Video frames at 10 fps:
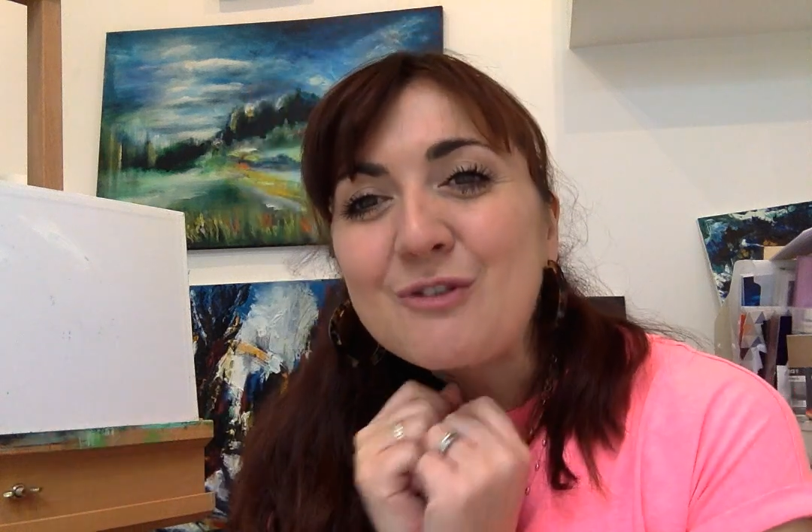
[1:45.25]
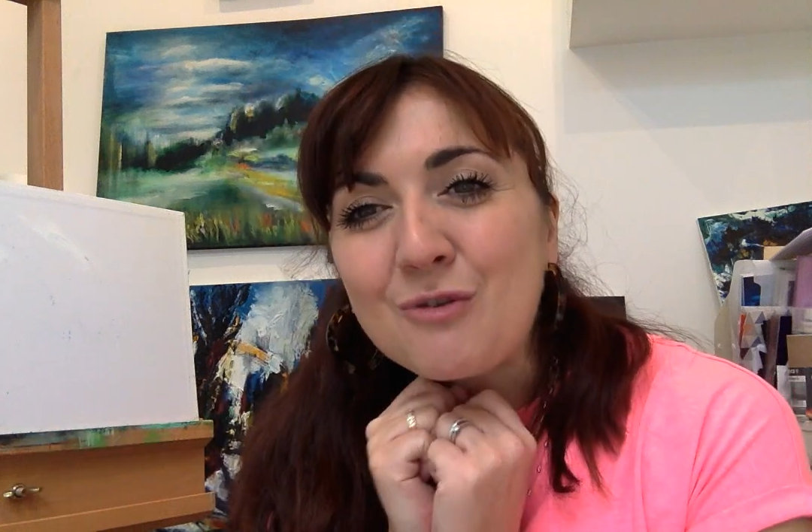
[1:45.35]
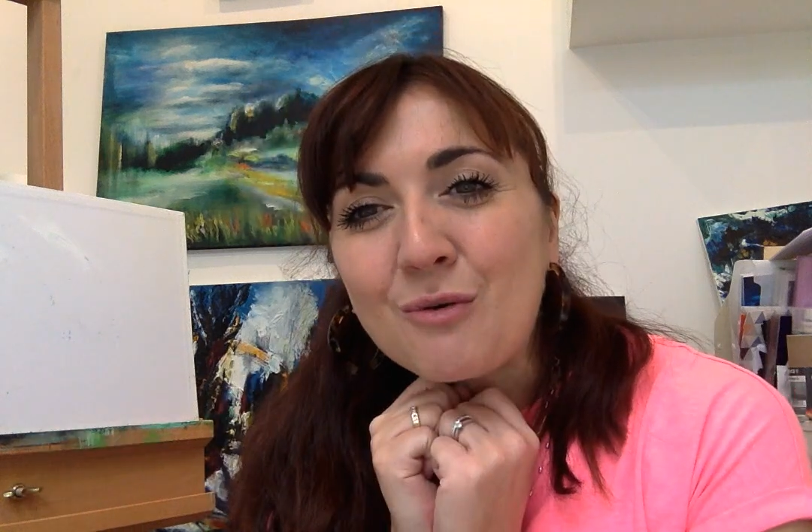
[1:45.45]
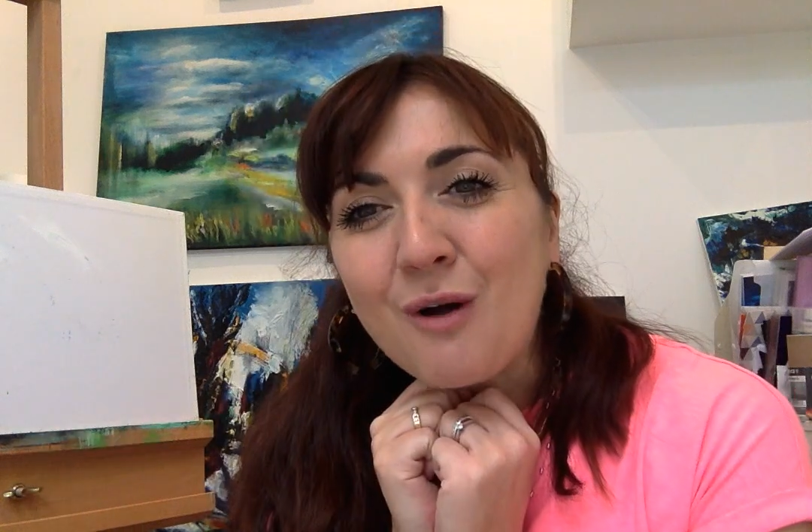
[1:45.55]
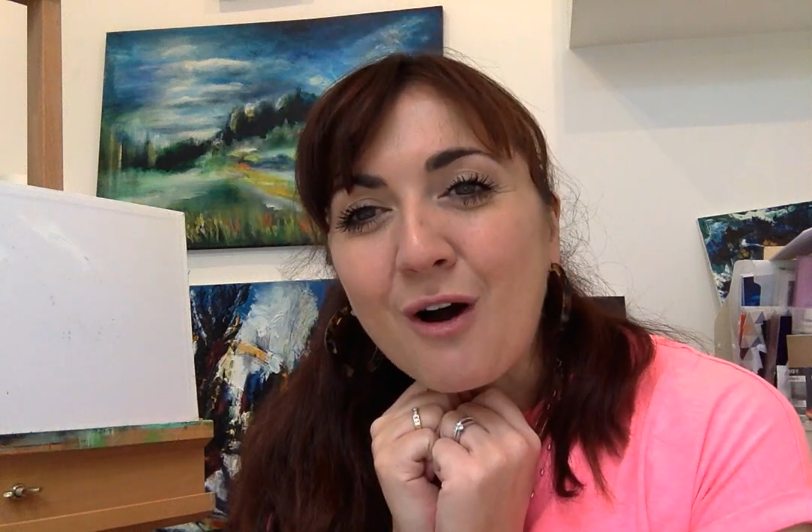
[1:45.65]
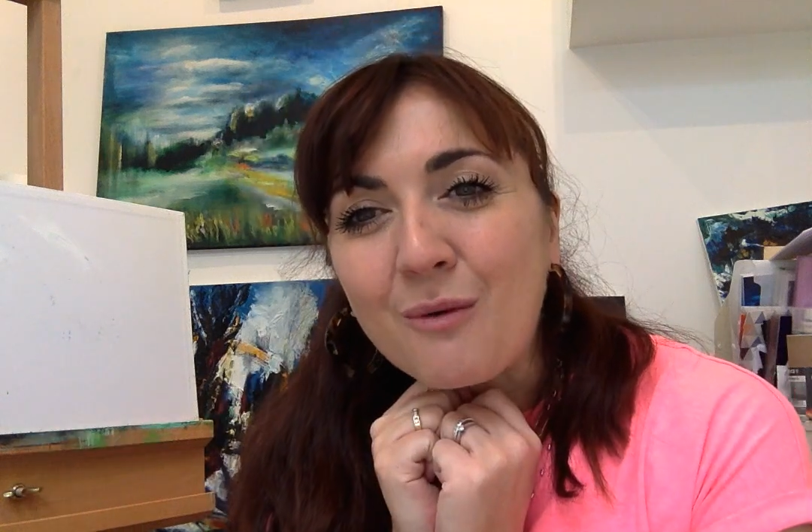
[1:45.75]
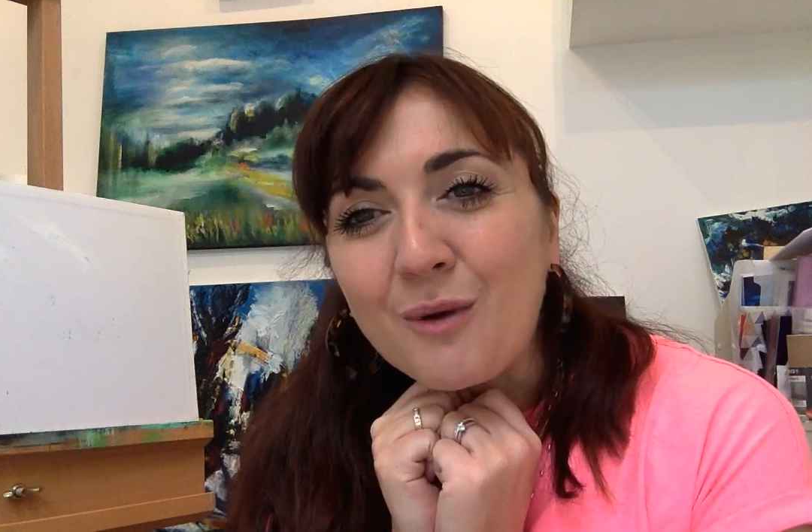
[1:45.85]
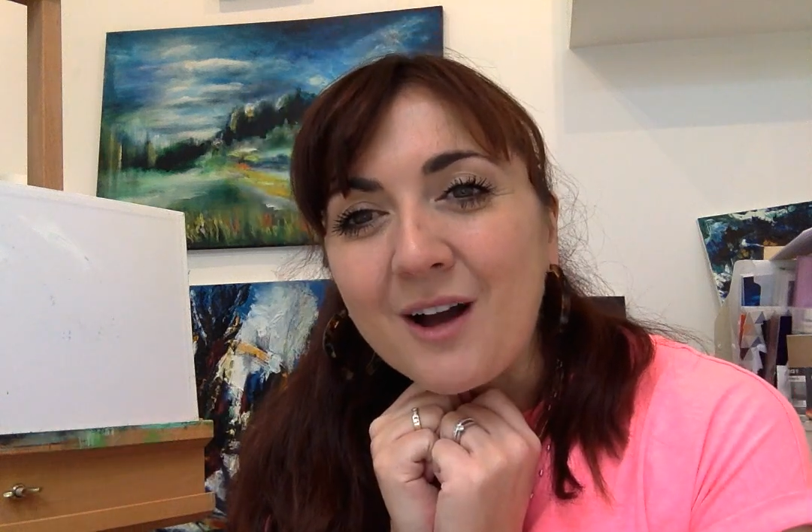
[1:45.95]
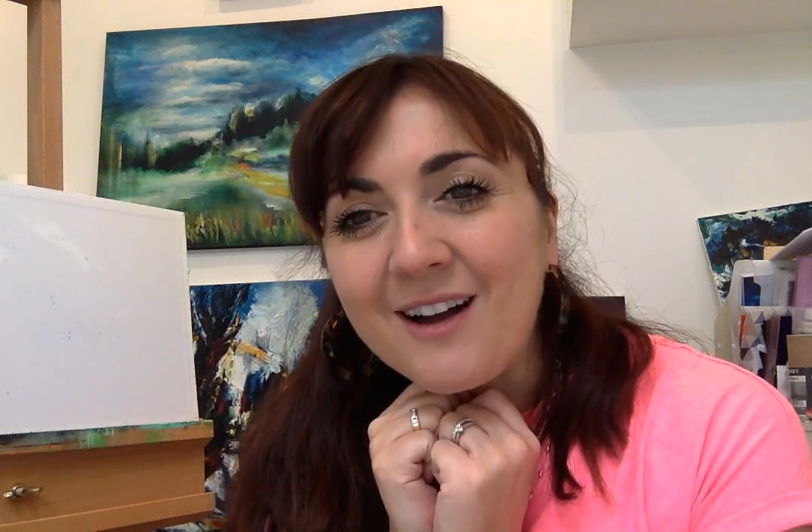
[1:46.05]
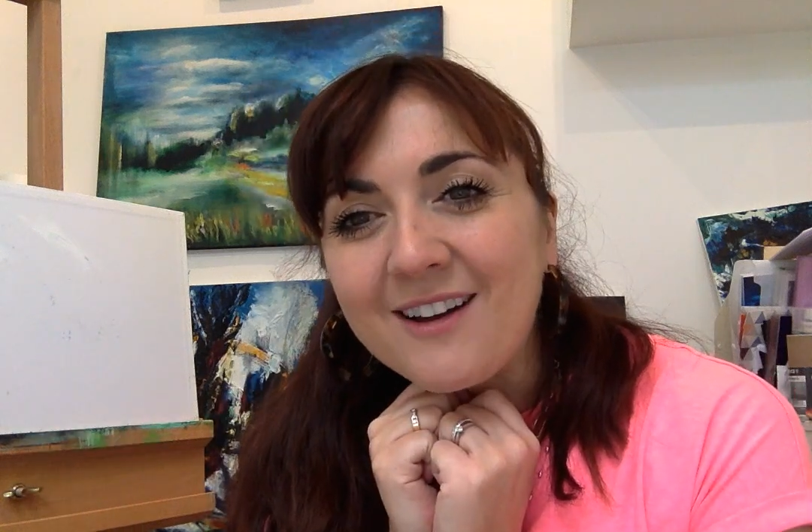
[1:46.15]
your
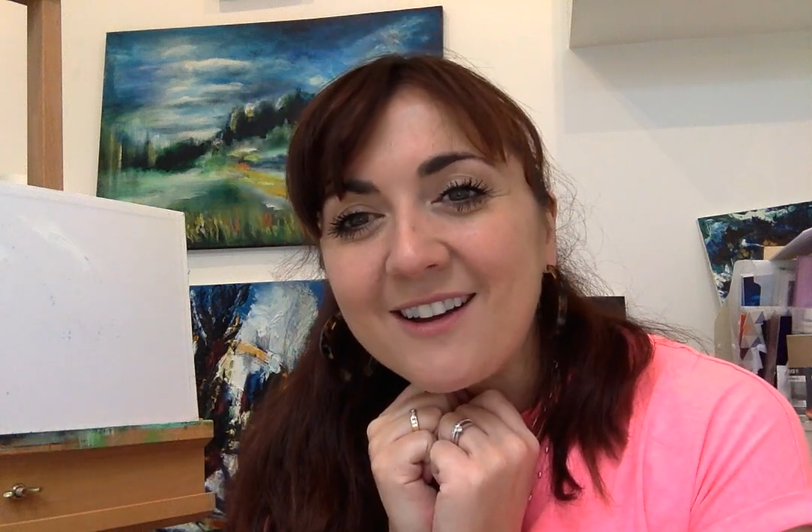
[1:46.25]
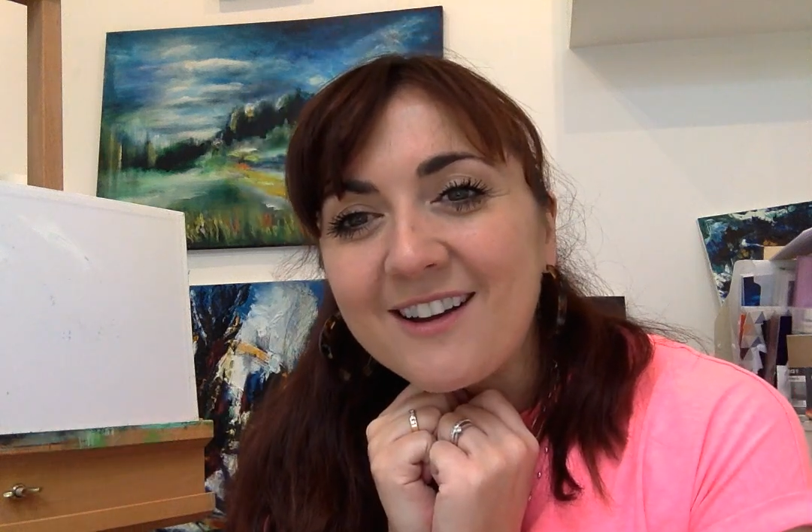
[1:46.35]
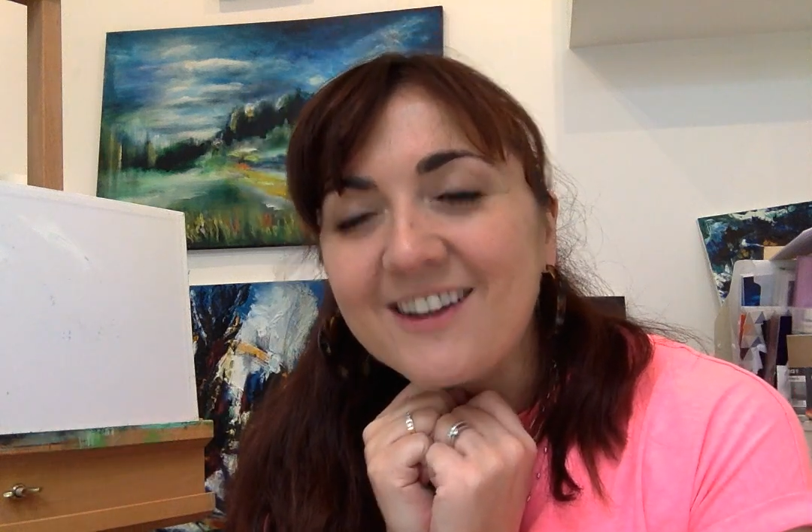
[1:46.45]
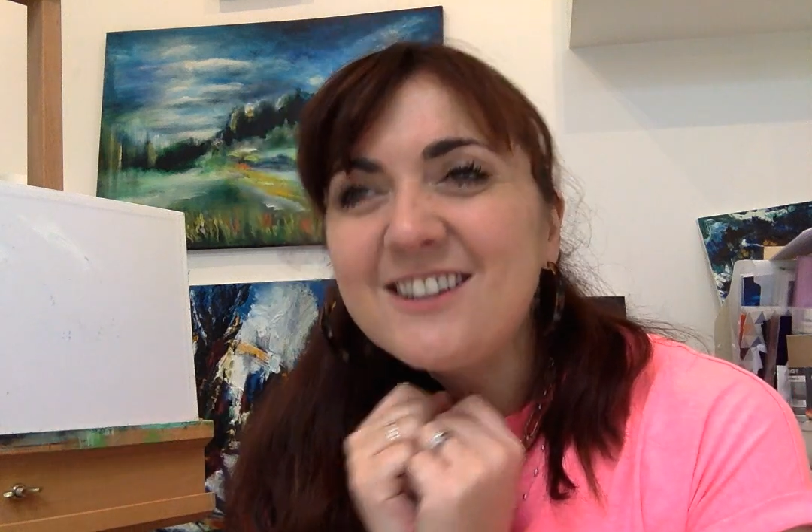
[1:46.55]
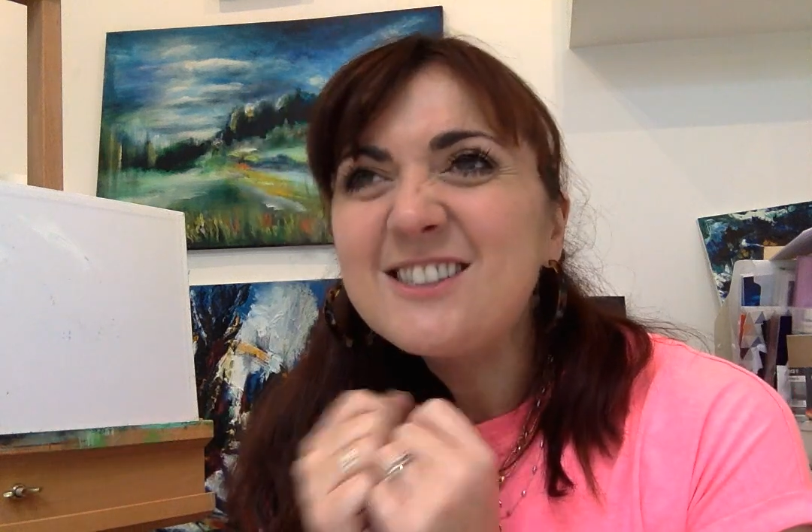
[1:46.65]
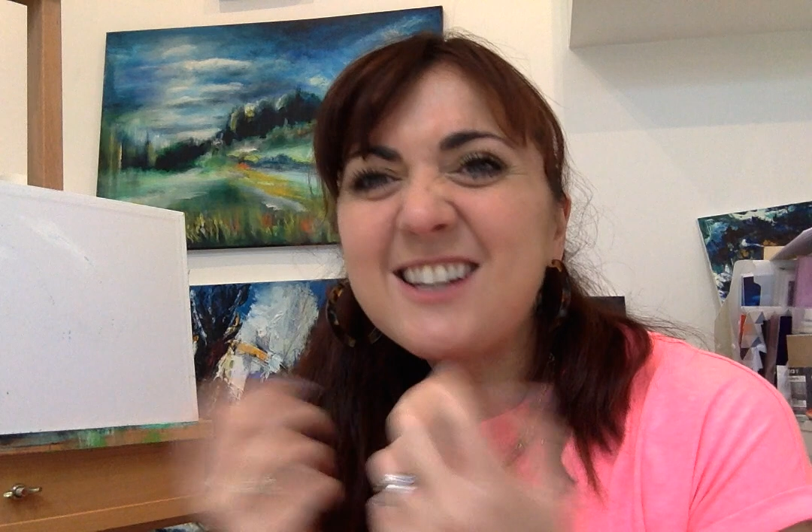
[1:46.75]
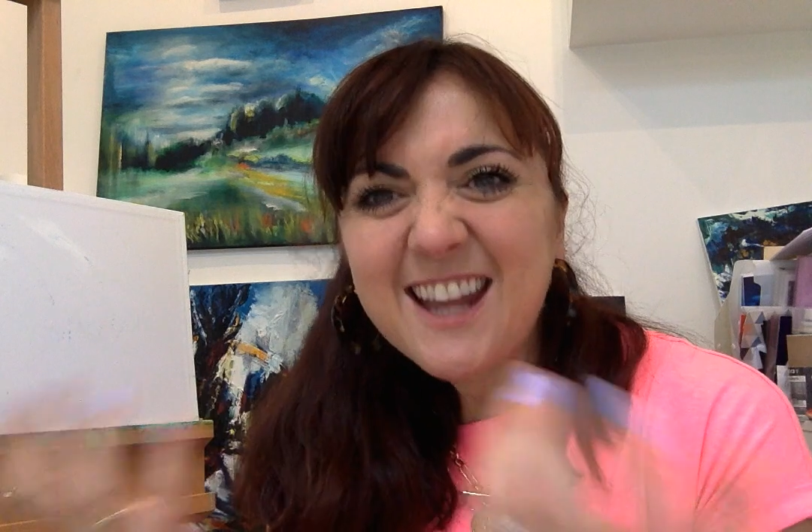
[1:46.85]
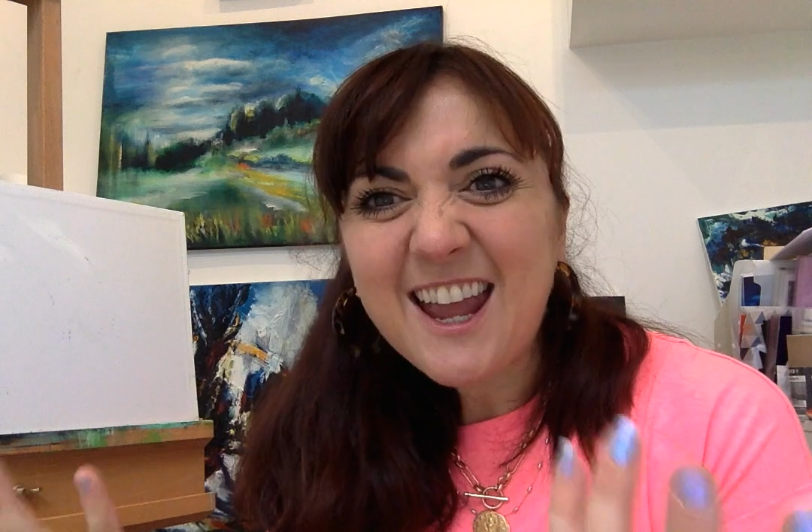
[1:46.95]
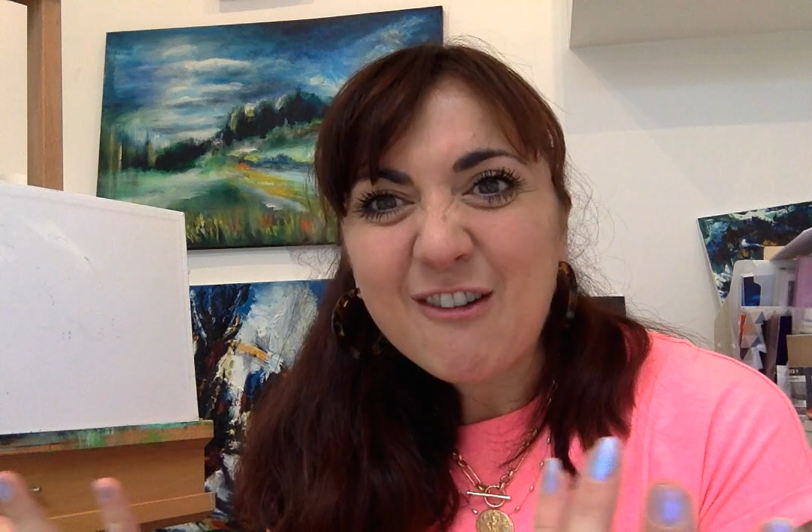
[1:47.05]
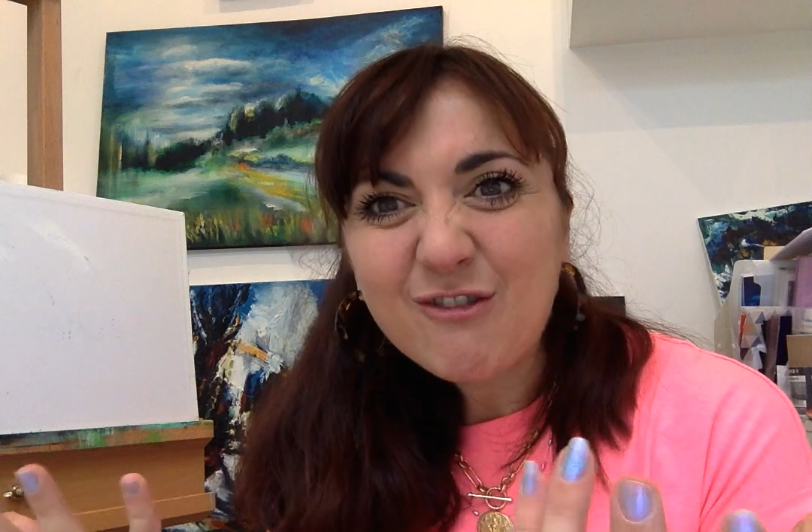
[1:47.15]
artwork as a
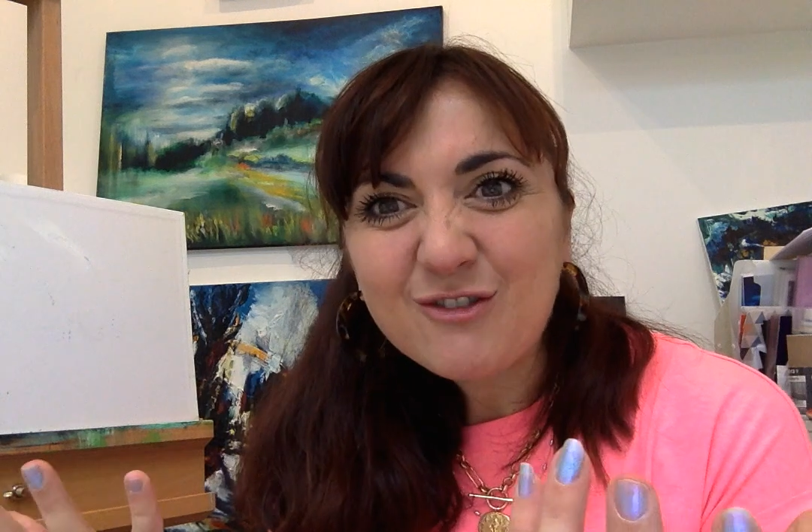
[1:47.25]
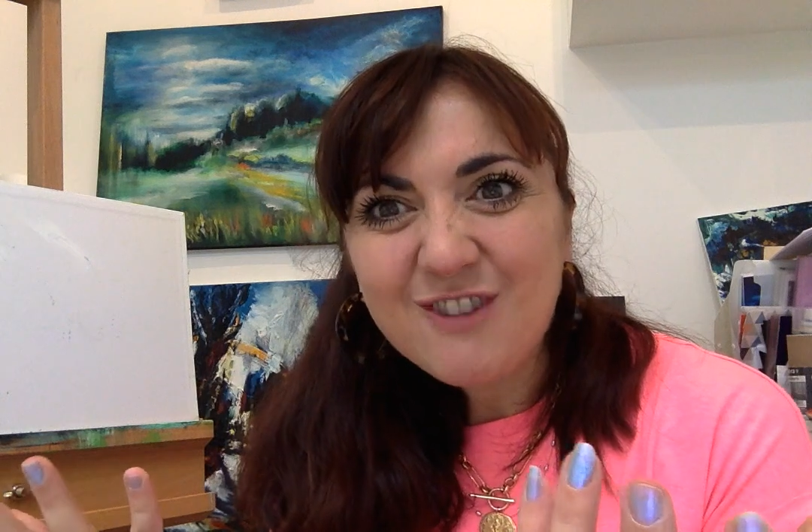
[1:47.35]
gift,